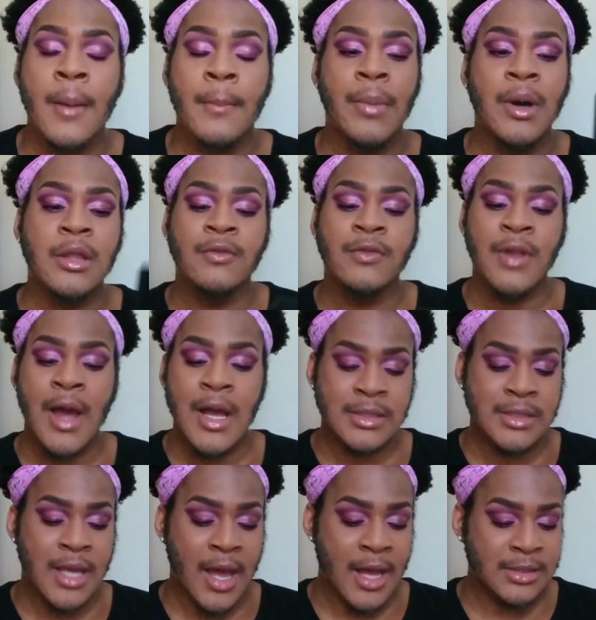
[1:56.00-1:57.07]

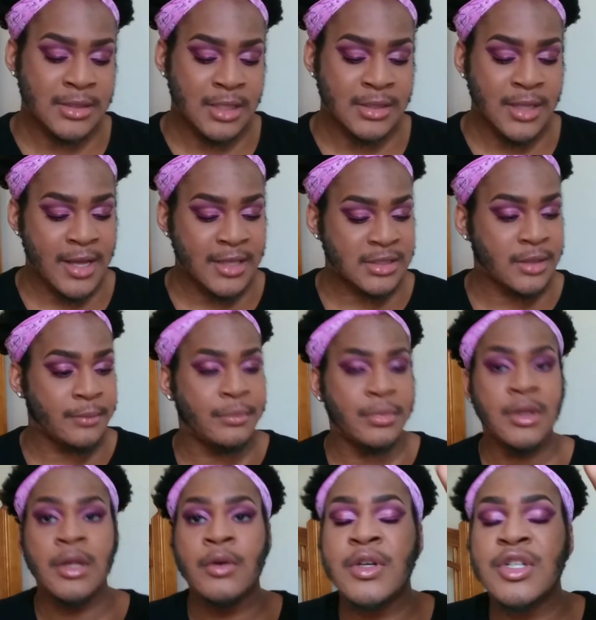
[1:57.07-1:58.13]
Butterflies has a nice
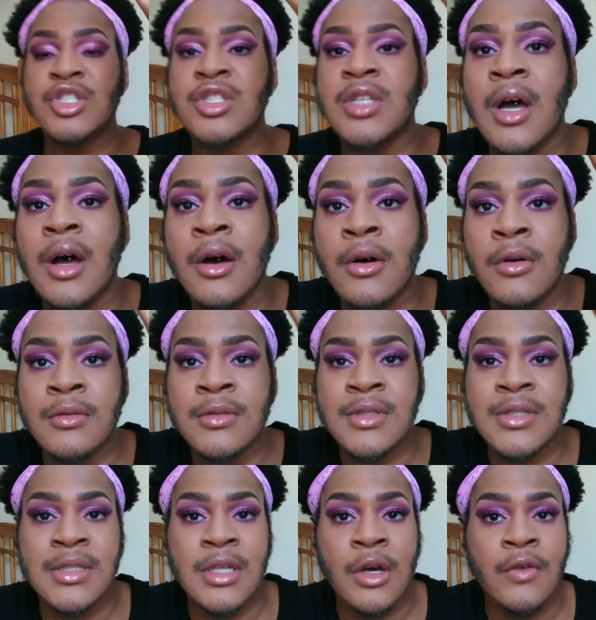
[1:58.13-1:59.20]
bluish tone,
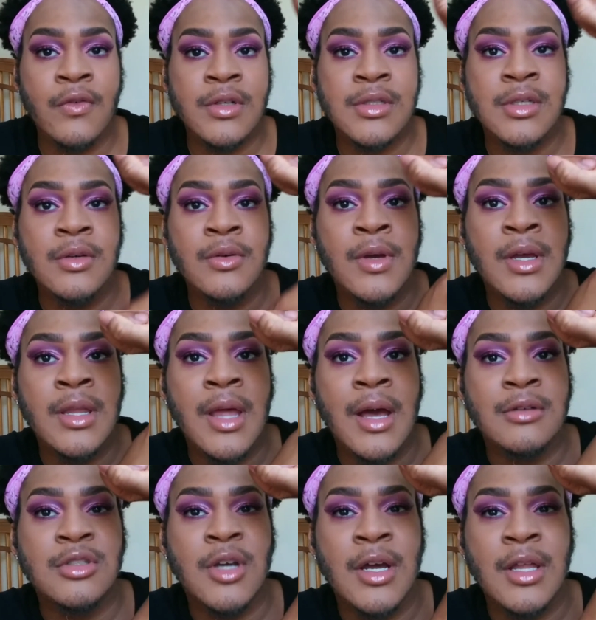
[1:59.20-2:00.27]
silver to it.
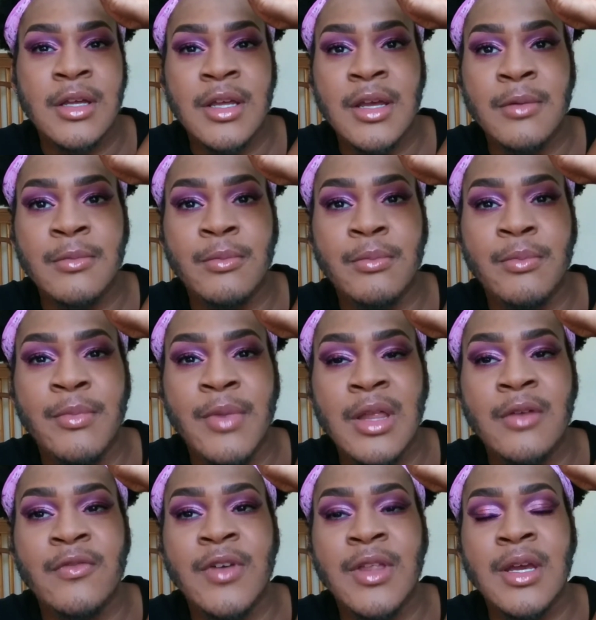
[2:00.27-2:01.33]
I'll try to get
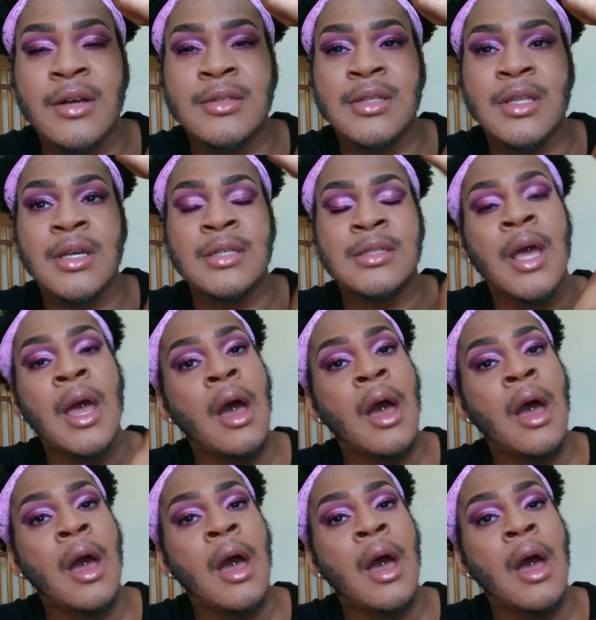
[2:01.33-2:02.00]
better videos of these.